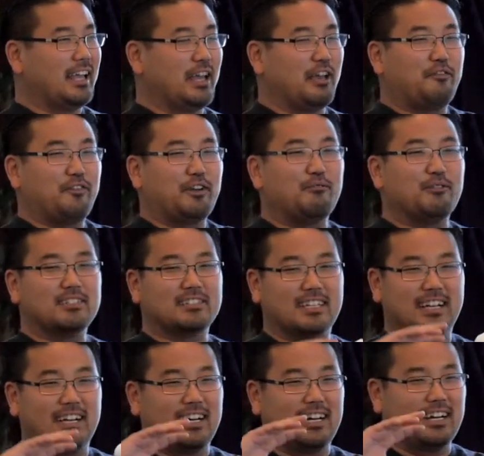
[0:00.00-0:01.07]
If it was
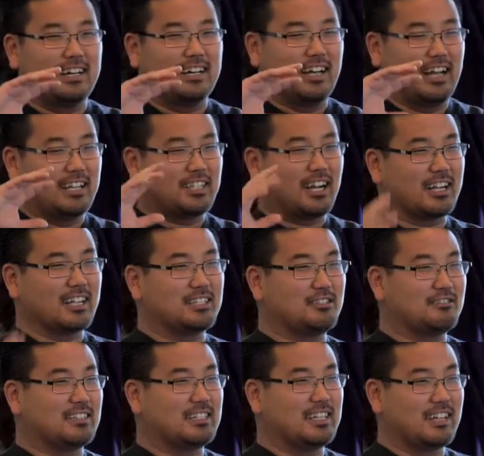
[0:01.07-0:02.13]
talking
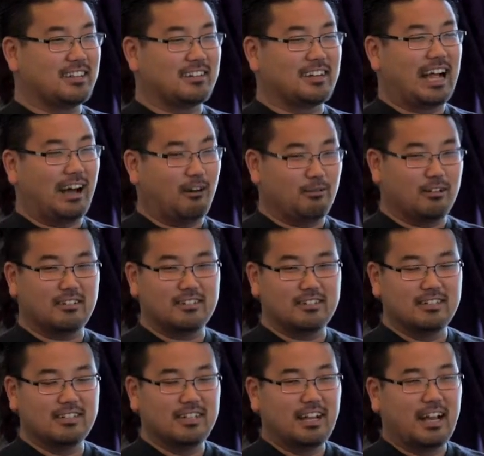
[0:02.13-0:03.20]
to another
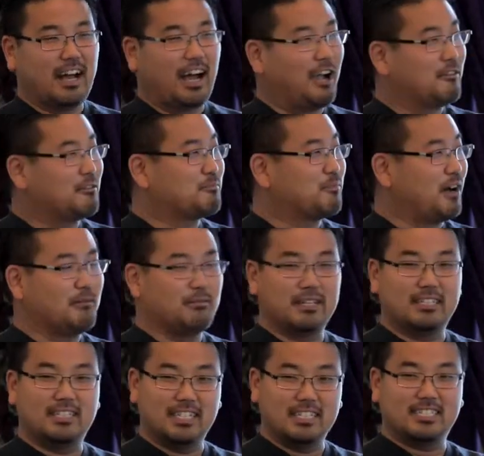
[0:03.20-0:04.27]
owl, I would
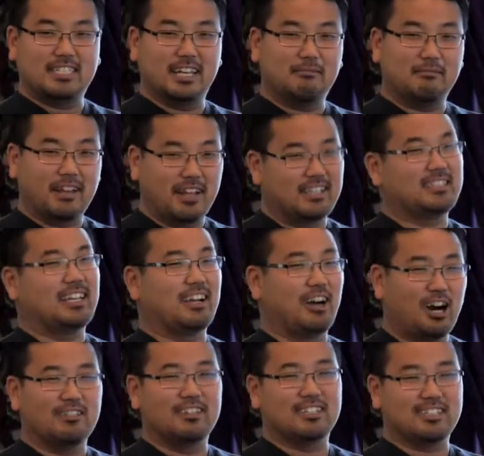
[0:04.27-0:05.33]
probably teach them and say,
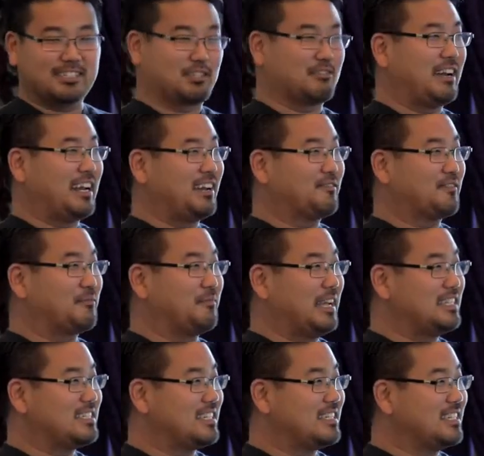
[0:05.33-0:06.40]
oh, this is great
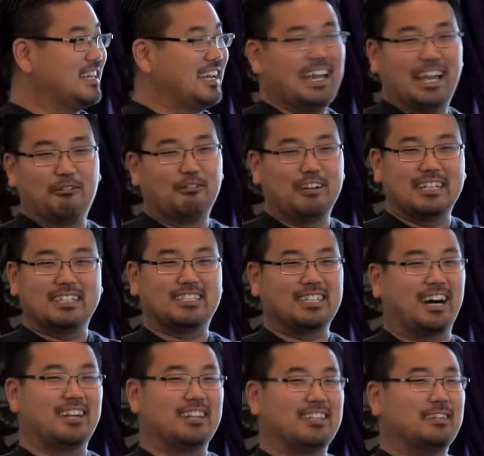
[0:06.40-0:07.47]
information. It wouldn't
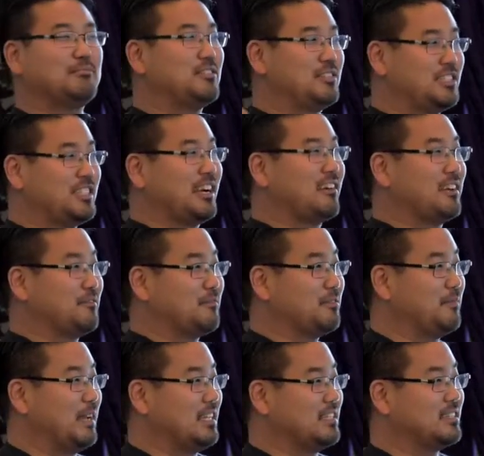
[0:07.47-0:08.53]
dawn on them to share
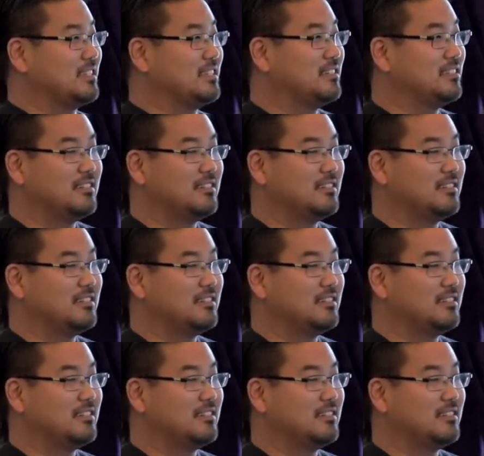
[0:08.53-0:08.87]
information.